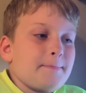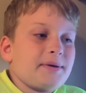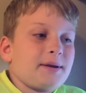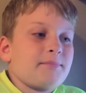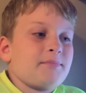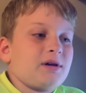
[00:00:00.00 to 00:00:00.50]
But
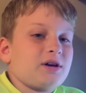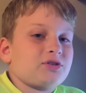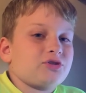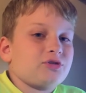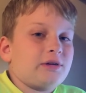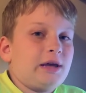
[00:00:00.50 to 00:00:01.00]
I'm not
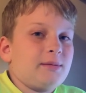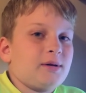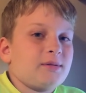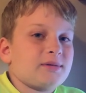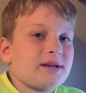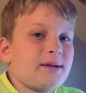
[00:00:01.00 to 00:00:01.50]
sure. Hey,
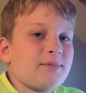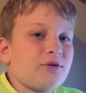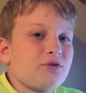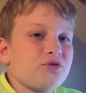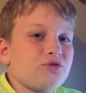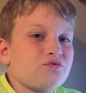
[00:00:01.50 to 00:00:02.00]
Mom, can I
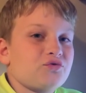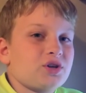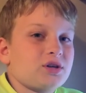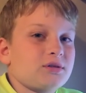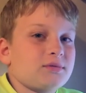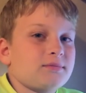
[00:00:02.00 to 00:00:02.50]
borrow your
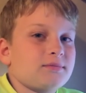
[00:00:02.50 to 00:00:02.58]
ring?